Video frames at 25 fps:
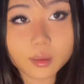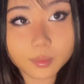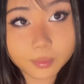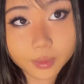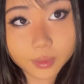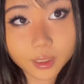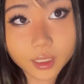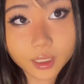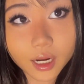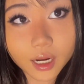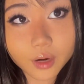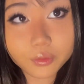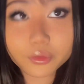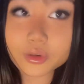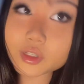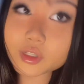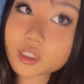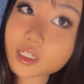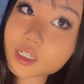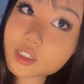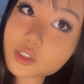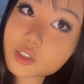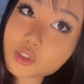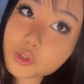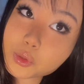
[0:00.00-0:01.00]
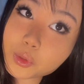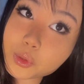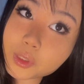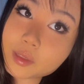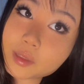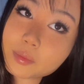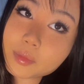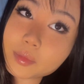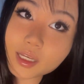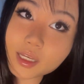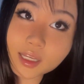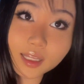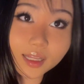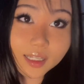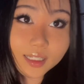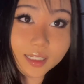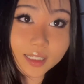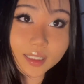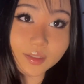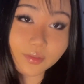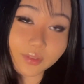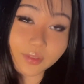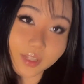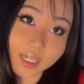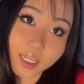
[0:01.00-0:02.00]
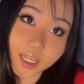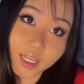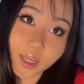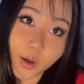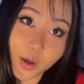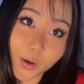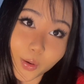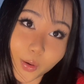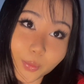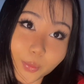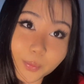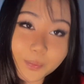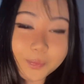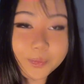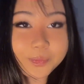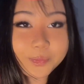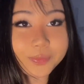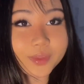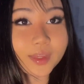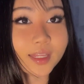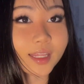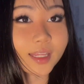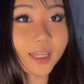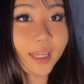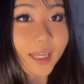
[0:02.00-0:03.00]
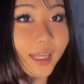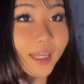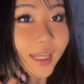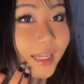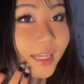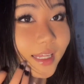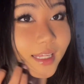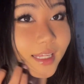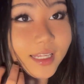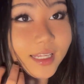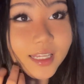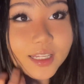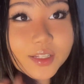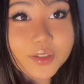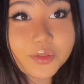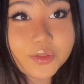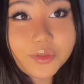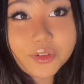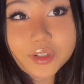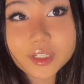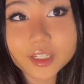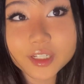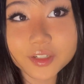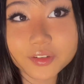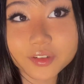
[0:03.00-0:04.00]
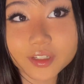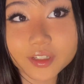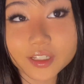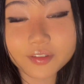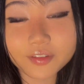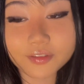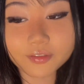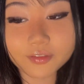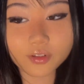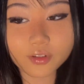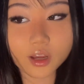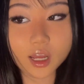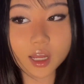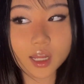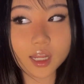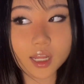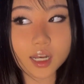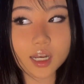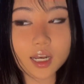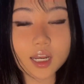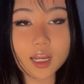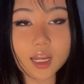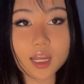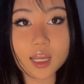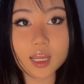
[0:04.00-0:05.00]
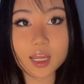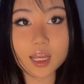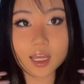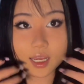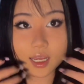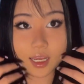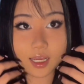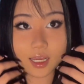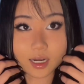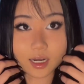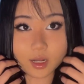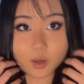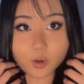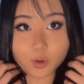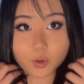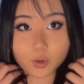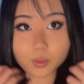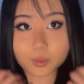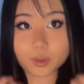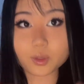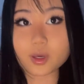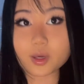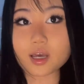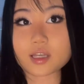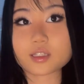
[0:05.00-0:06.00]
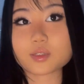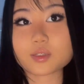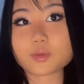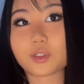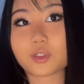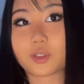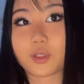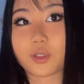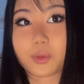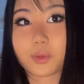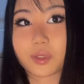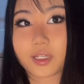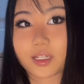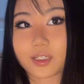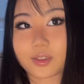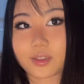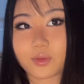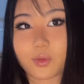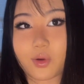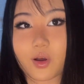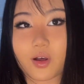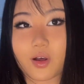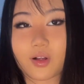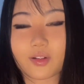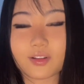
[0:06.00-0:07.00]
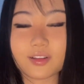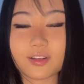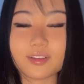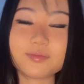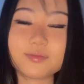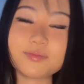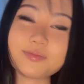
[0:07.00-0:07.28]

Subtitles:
But I really enjoyed making this video. It's really fun, and I hope you guys would do it as well.